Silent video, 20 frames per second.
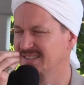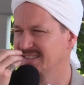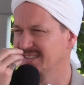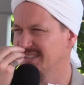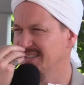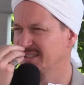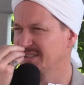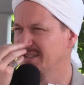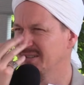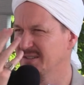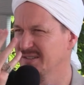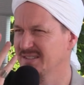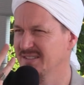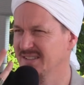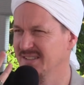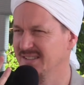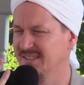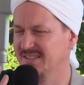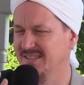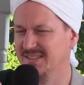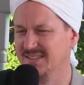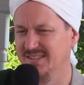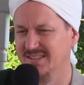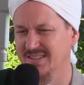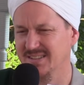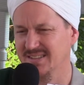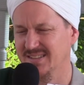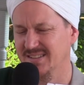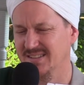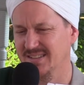Their scent
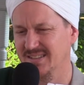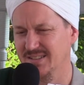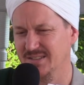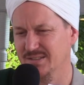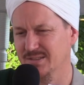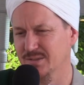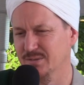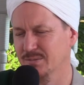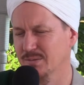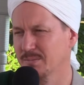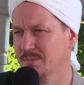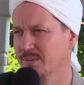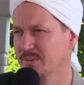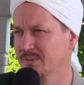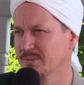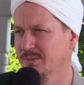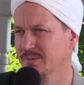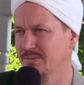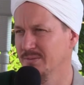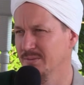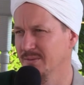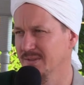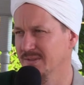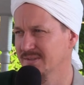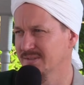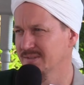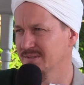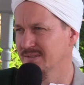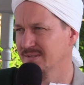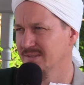is so repulsive to
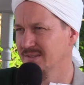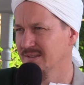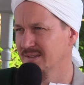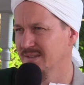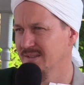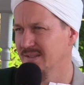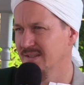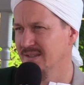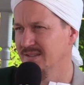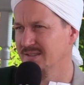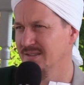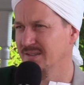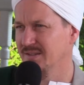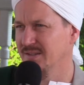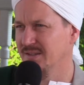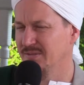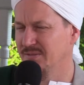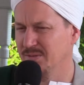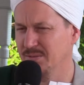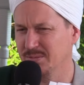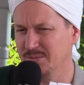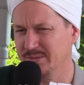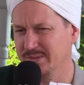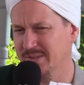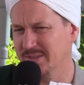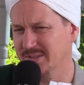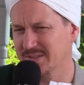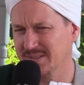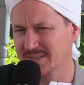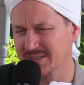us, is that if you would
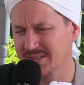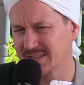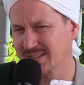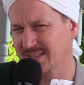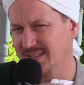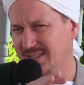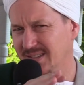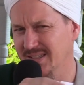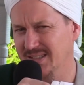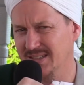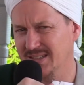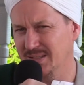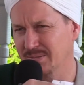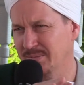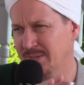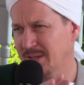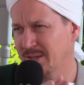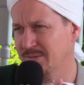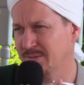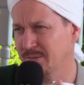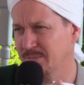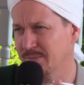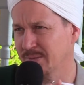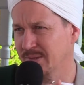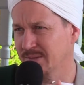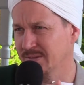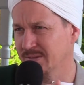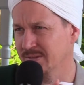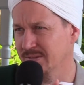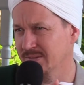just get them out of your
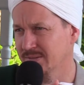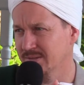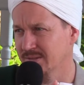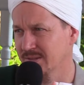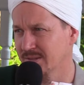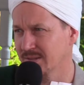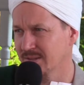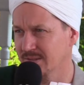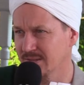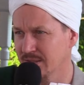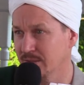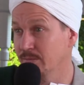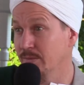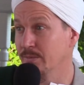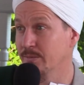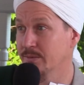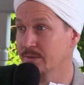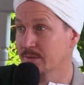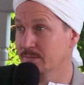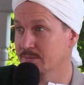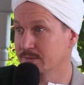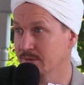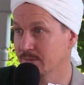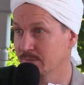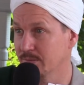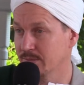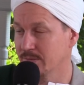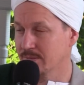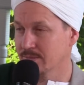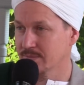presence, then we would come sit
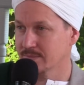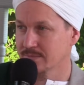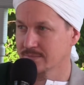with you.